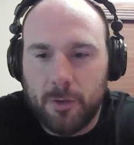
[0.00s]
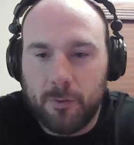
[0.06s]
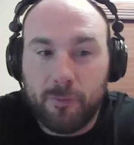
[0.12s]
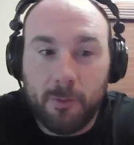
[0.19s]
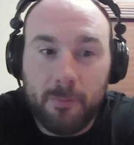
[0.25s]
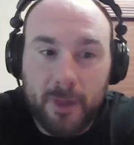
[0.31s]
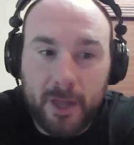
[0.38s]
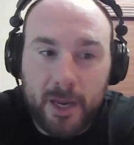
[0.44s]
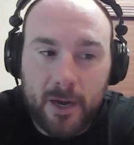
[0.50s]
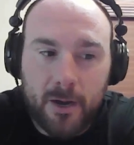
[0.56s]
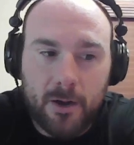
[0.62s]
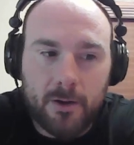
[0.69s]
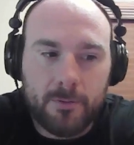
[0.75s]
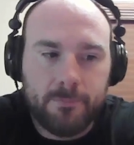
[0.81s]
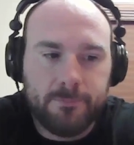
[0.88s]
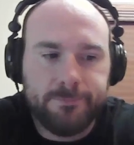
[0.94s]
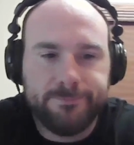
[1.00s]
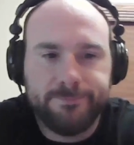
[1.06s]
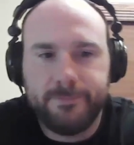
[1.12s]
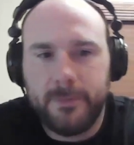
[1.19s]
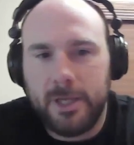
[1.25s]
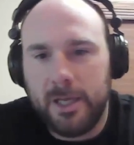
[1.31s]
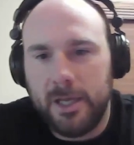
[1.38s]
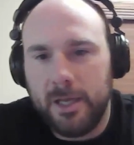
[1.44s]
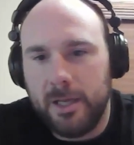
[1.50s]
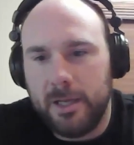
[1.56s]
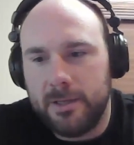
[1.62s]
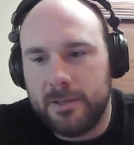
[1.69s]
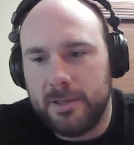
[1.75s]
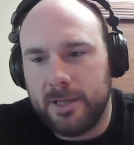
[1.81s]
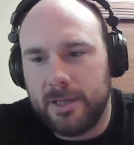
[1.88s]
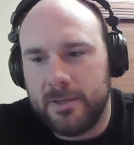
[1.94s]
from there,
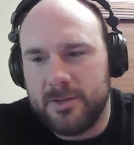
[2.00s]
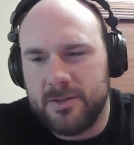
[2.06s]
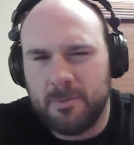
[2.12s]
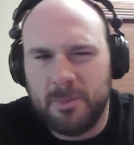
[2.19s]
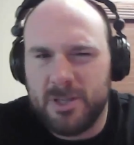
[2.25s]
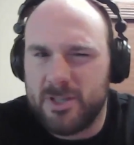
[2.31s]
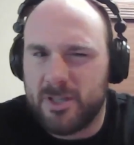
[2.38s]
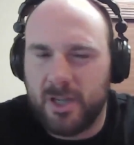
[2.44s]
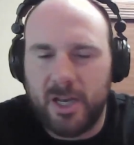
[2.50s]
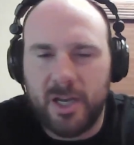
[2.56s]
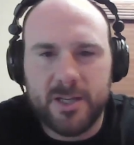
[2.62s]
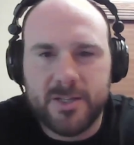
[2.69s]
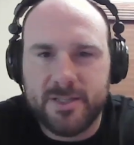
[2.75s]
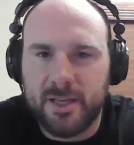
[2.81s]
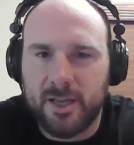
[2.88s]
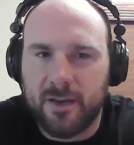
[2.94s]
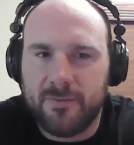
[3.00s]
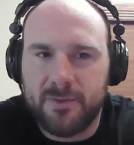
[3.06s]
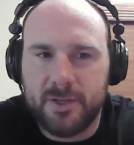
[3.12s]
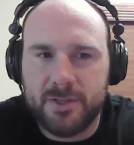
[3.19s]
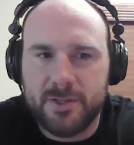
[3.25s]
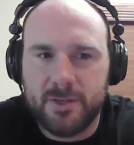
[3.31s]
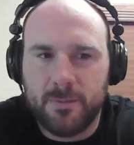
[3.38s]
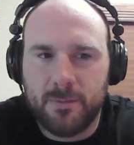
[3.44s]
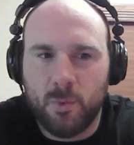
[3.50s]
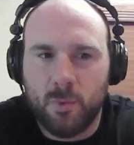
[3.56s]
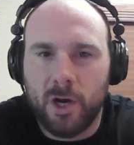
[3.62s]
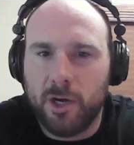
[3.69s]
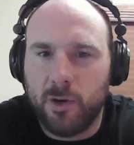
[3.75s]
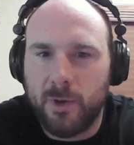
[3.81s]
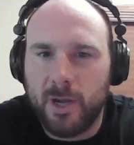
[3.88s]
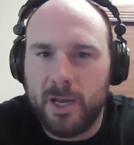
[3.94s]
he did some miscellaneous stuff, did some
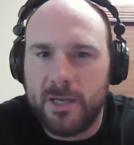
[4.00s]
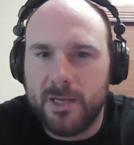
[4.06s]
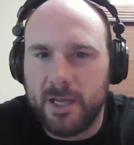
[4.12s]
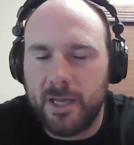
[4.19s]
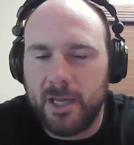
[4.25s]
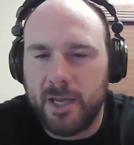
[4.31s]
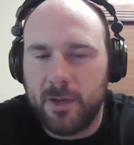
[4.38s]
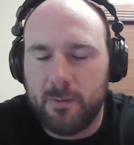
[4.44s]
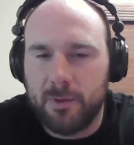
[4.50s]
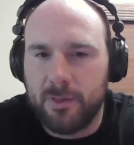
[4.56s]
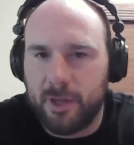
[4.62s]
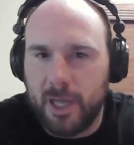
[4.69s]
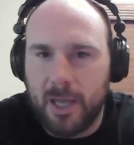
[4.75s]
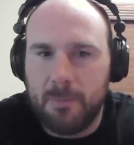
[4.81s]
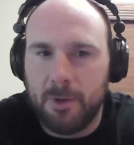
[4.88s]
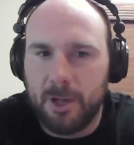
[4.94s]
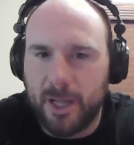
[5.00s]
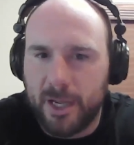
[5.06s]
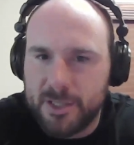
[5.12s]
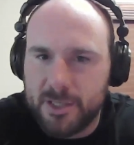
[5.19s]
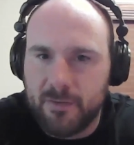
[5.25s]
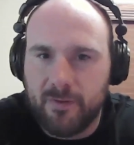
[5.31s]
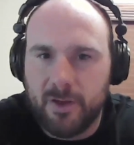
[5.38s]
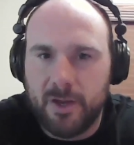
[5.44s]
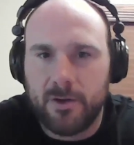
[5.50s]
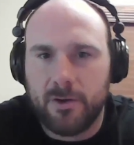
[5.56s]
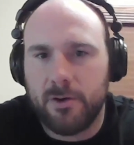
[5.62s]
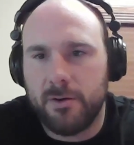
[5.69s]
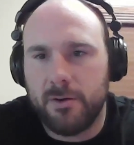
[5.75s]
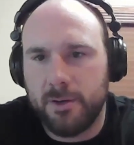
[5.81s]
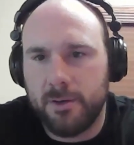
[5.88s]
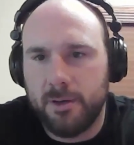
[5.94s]
waterway digging with the cable
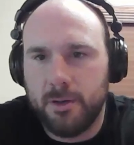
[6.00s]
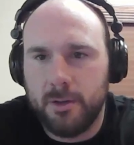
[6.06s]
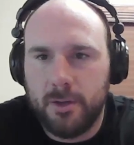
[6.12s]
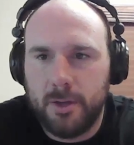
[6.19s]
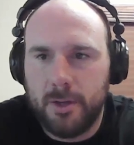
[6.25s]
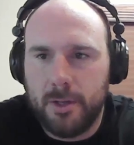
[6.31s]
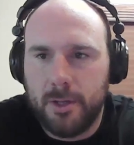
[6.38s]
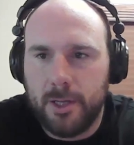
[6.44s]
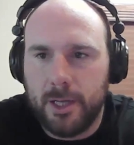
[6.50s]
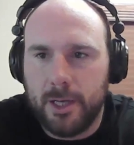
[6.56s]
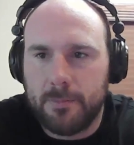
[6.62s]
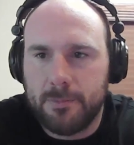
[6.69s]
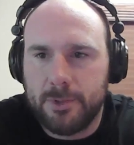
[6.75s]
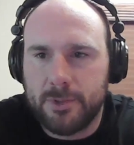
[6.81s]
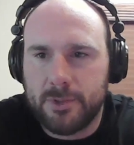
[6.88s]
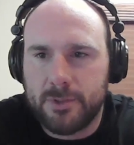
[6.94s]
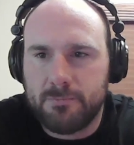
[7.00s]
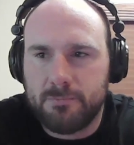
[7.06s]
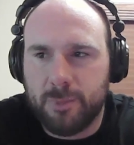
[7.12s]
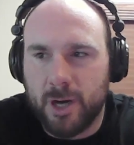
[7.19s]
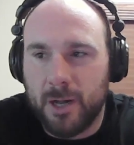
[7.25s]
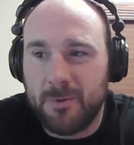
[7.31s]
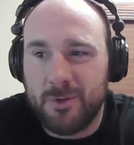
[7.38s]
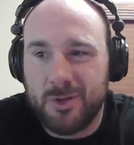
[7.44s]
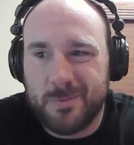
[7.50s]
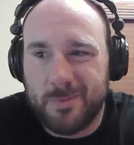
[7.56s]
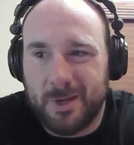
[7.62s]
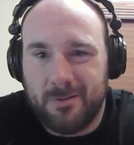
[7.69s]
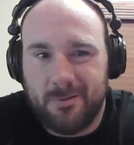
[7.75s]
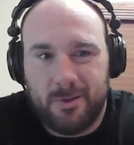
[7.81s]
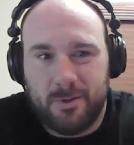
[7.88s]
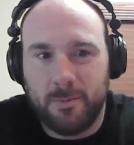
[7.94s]
excavator, and just probably
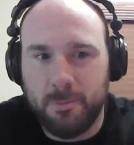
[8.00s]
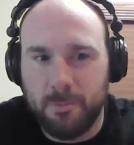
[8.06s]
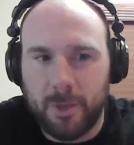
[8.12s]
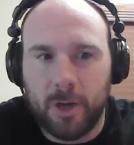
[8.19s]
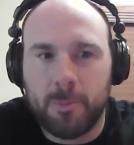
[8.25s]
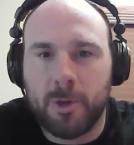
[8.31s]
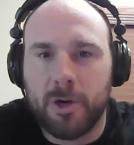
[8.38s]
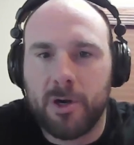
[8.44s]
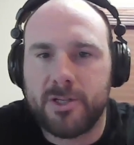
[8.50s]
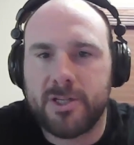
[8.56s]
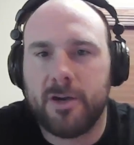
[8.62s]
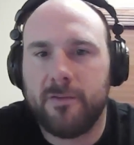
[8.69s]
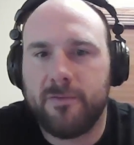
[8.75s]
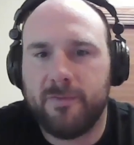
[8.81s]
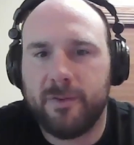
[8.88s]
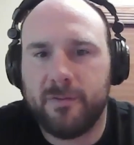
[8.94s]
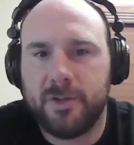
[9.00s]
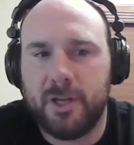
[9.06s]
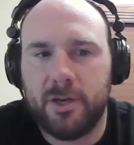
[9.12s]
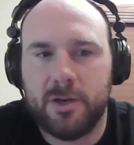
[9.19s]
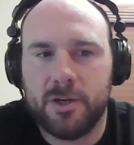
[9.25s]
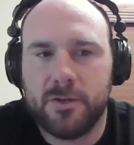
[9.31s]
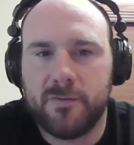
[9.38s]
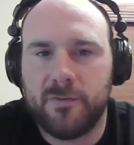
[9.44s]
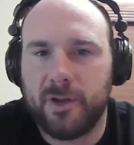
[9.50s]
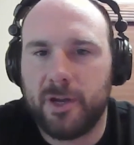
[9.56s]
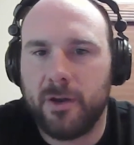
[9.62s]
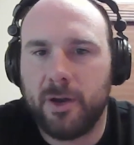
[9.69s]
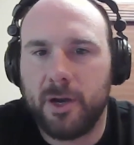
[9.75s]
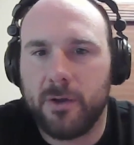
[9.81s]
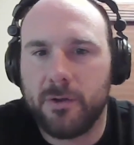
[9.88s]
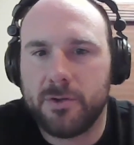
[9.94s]
spent the better part of 10 or 15 years
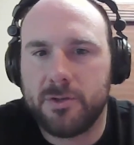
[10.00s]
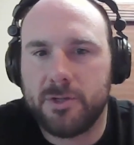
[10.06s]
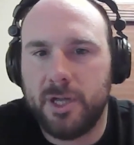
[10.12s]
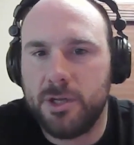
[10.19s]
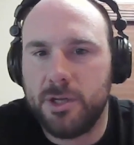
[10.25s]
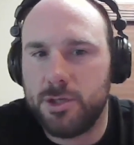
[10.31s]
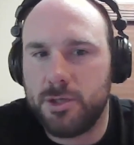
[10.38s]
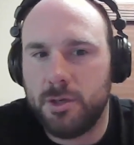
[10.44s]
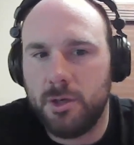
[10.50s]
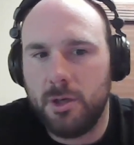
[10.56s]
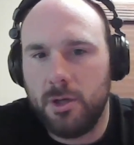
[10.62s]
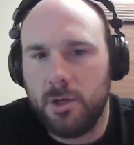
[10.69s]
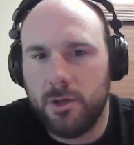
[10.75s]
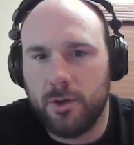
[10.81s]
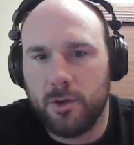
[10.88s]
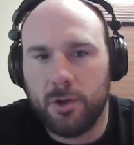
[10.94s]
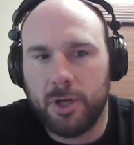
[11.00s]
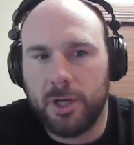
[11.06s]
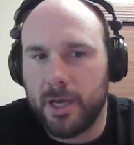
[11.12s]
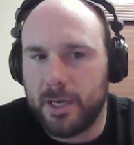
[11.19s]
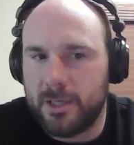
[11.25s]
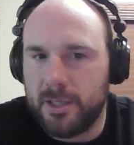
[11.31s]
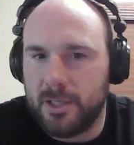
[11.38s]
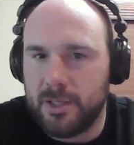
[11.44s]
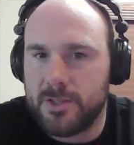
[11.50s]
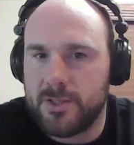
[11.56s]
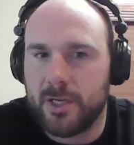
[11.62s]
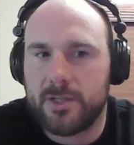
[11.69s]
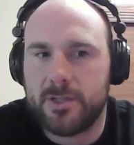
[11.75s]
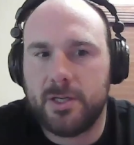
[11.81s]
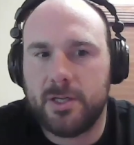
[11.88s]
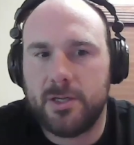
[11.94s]
figuring out his niche. Early
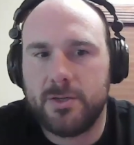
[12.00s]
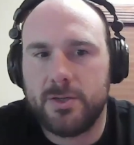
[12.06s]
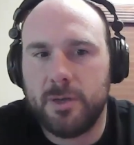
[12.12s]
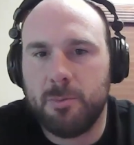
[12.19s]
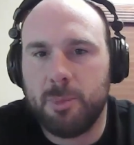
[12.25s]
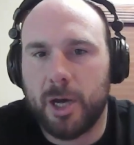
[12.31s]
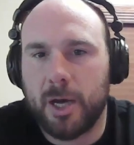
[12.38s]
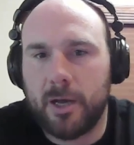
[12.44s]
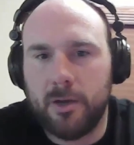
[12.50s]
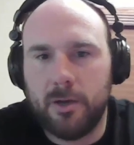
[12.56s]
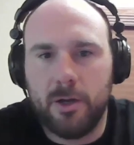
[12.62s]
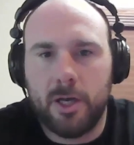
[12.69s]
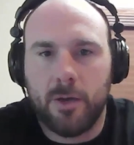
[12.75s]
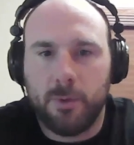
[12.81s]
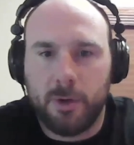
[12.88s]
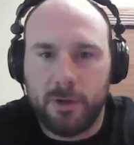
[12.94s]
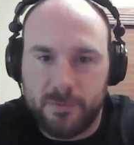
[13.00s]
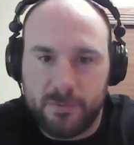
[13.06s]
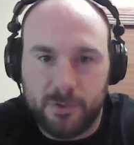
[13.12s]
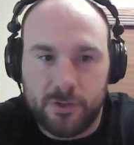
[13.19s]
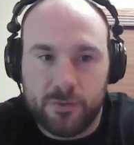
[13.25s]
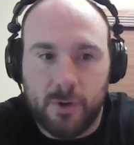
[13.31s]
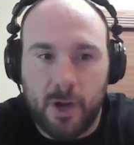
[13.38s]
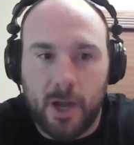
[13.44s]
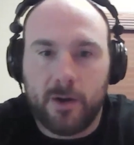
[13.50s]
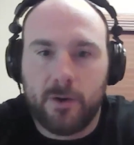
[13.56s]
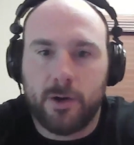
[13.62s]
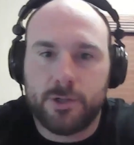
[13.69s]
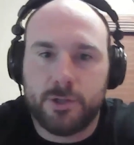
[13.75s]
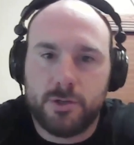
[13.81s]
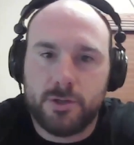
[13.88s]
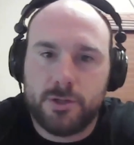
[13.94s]
1960s, he bought one of his first rock
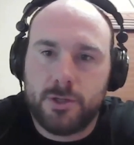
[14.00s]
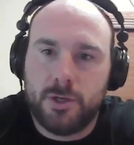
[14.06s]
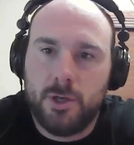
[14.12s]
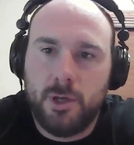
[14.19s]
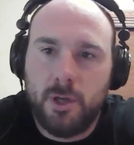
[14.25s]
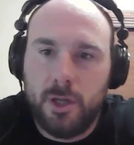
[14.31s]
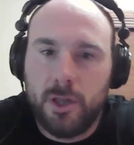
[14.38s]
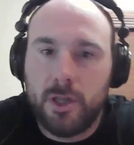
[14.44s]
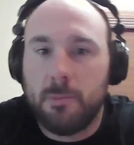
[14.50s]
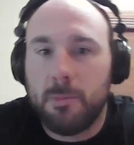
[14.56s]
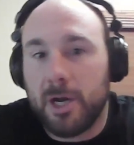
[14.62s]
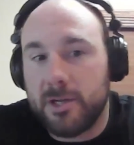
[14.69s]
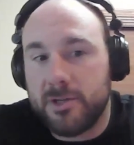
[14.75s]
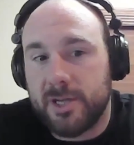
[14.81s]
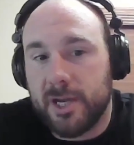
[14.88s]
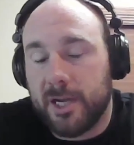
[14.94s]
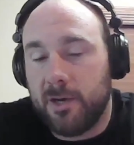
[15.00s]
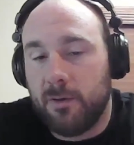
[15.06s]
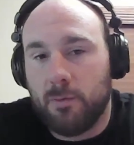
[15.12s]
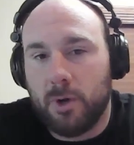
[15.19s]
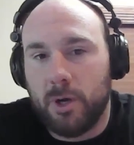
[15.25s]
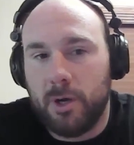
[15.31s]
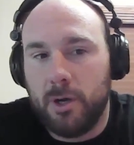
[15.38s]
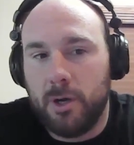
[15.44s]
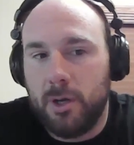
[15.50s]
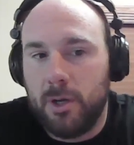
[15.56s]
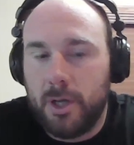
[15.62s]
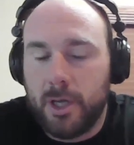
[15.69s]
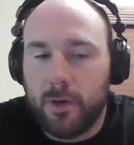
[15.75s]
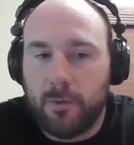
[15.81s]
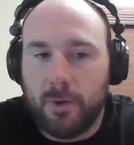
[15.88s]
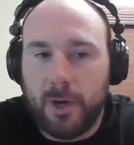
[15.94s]
crushers and then bought a second one
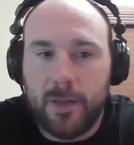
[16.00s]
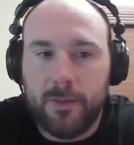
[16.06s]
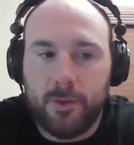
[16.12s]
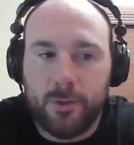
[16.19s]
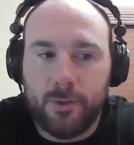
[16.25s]
and ran